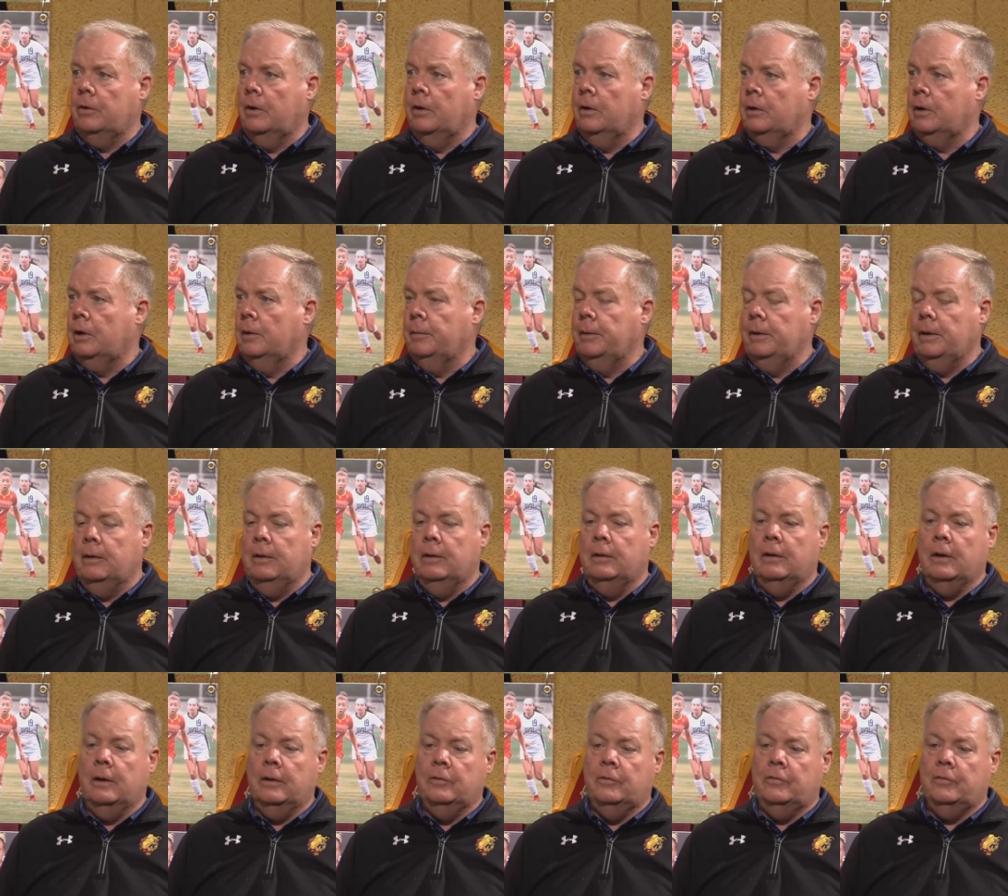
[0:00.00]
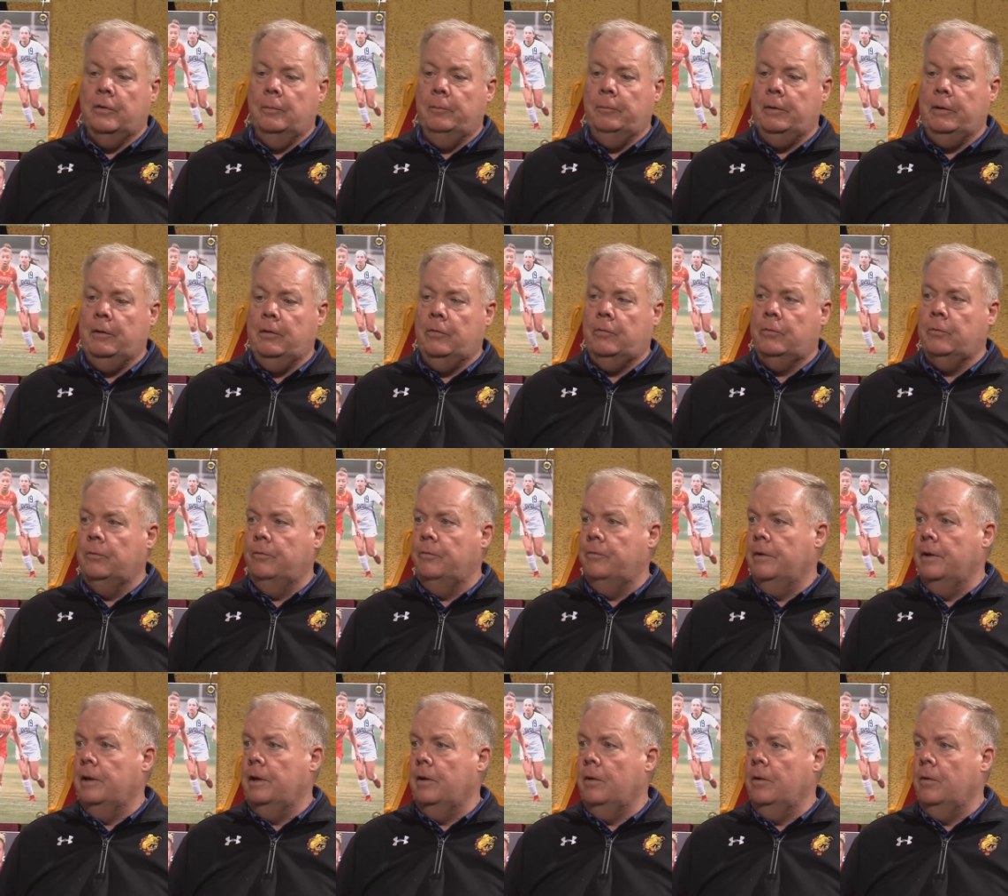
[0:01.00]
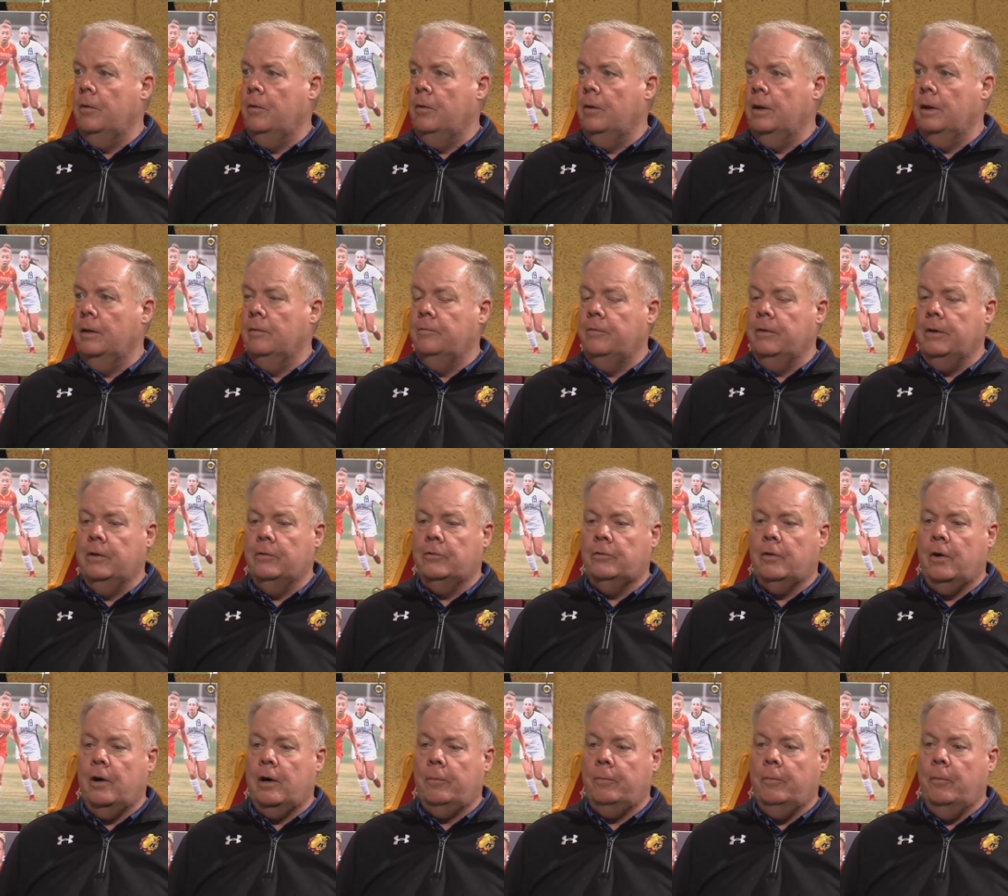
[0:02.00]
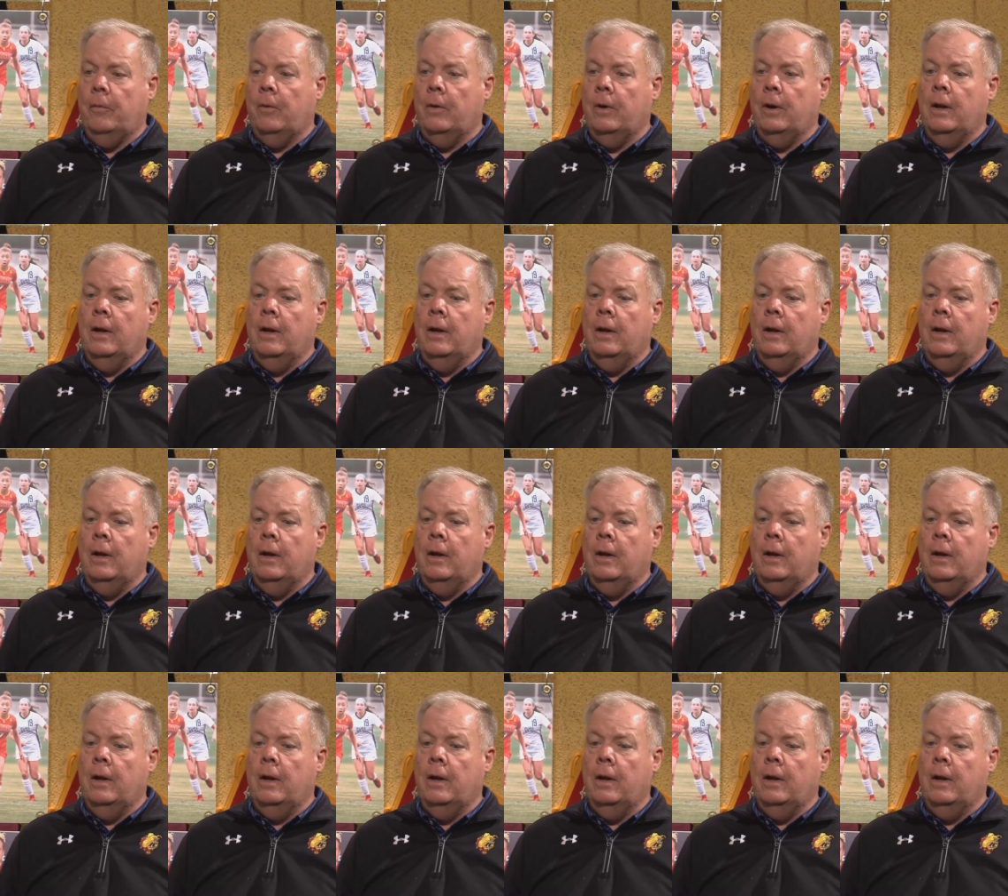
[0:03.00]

are going to be done simply through video and via chalkboard.